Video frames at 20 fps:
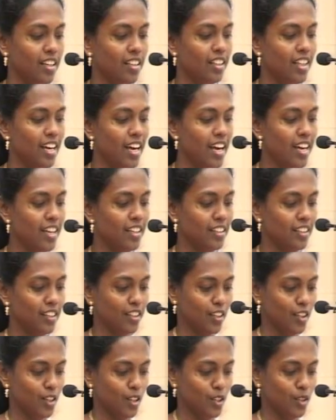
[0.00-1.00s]
than
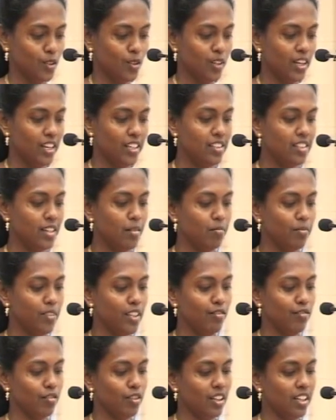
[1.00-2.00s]
to write
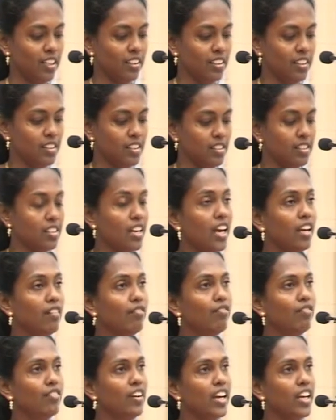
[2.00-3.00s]
something for others and
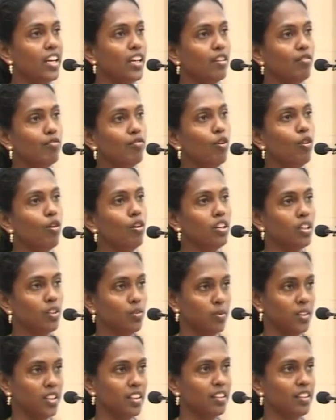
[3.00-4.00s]
find fault
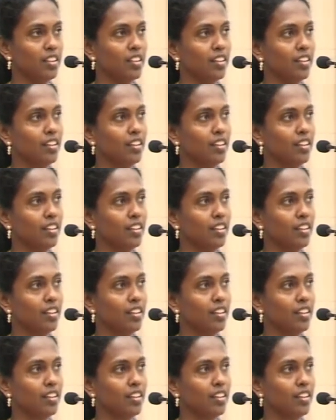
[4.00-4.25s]
with.